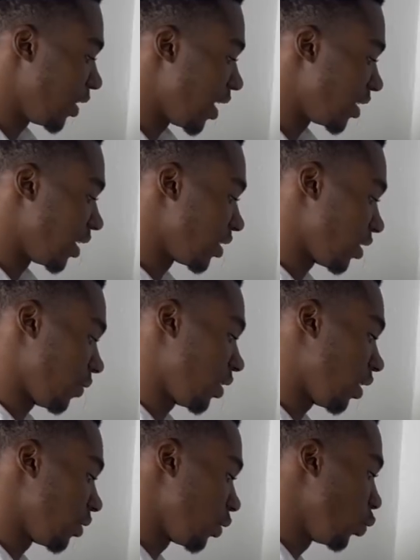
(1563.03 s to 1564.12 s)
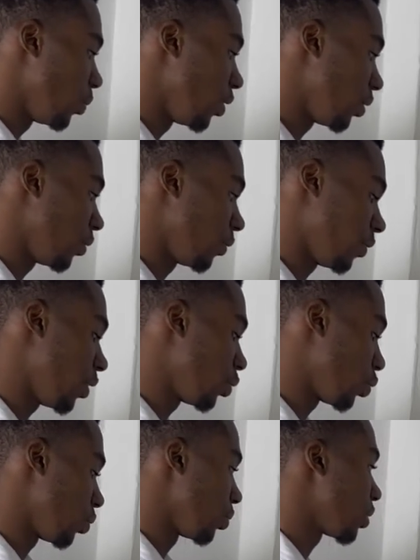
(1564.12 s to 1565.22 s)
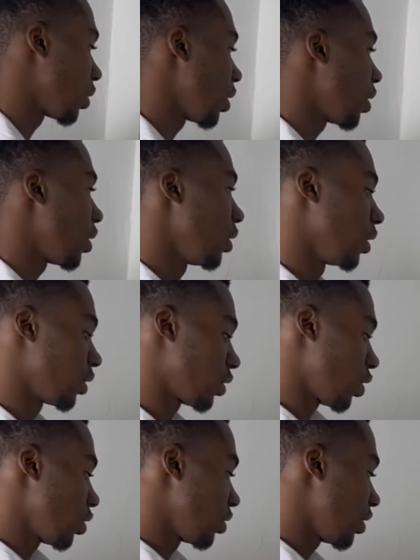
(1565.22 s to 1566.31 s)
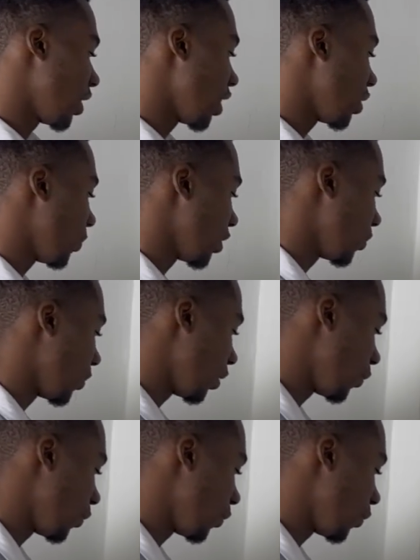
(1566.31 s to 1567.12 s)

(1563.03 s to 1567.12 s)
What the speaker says: less than 7,000. It will be very close. Yes. So the net present value